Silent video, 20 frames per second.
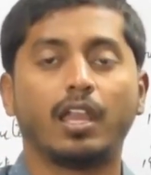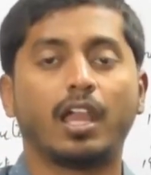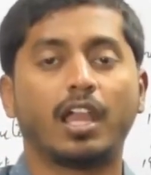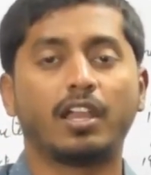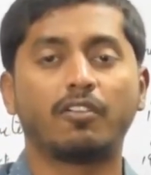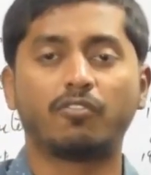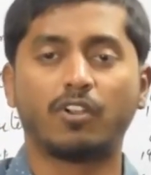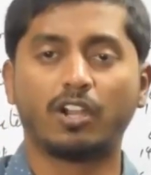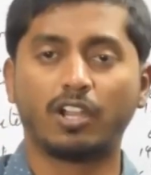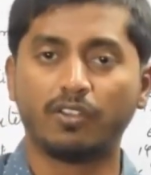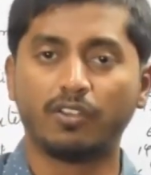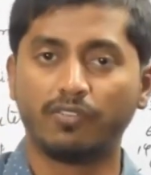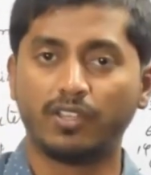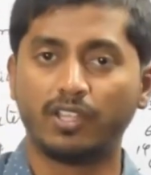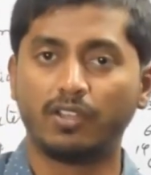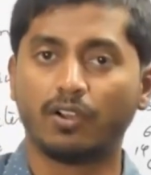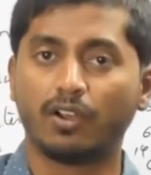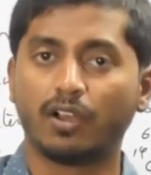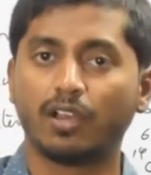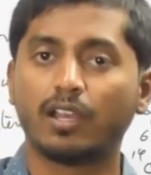and what do we
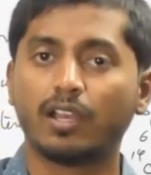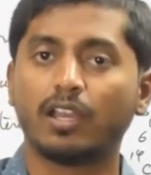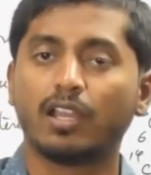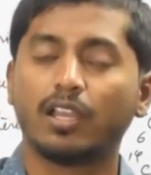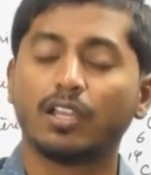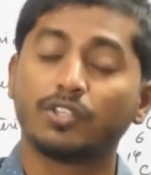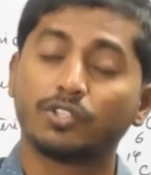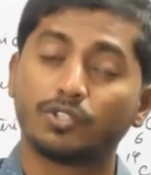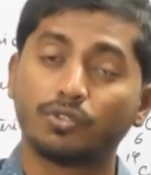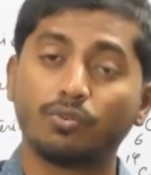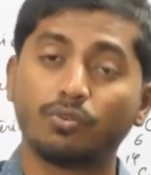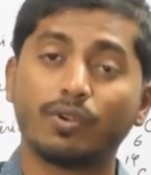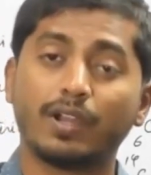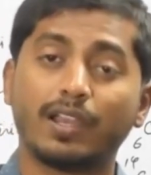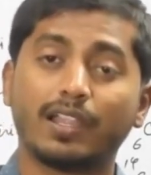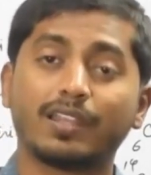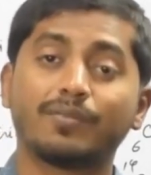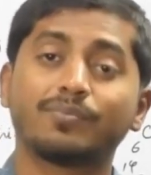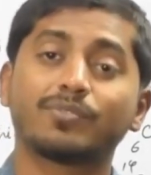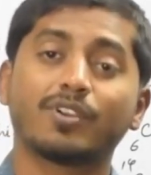call two
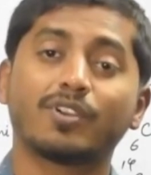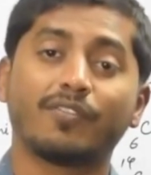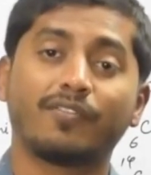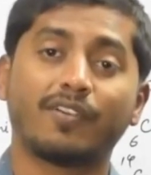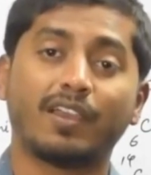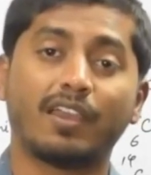atoms of